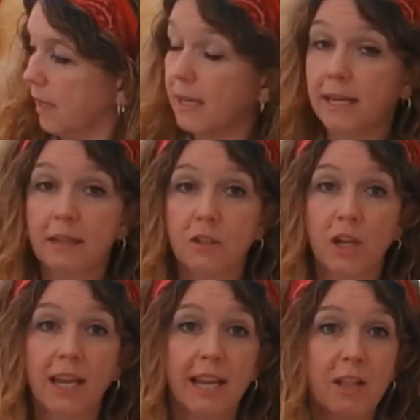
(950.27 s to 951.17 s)
The little
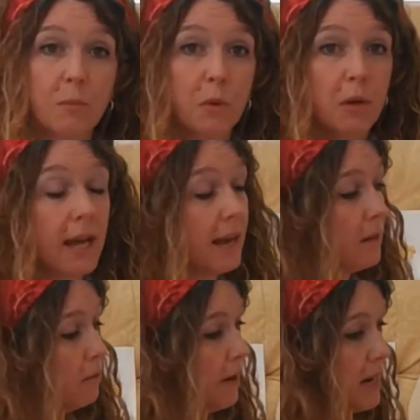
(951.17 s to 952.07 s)
chick in the book had
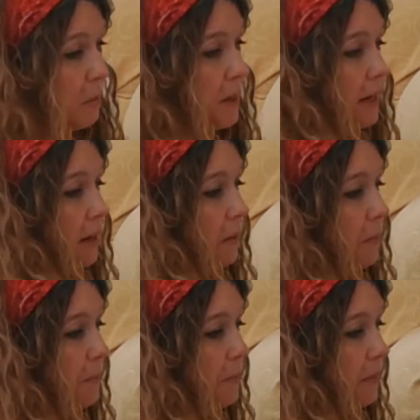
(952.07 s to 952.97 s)
a red beak.
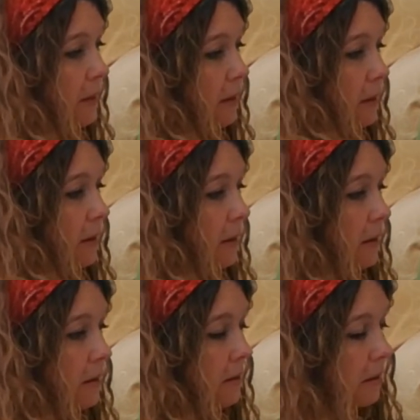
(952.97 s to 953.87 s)

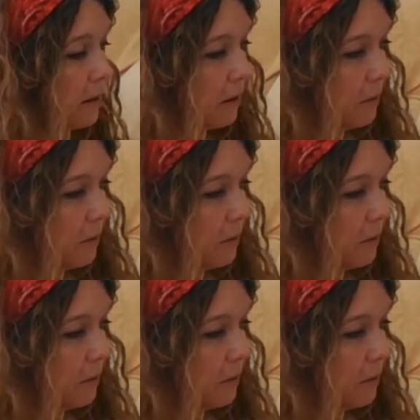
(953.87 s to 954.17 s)
So,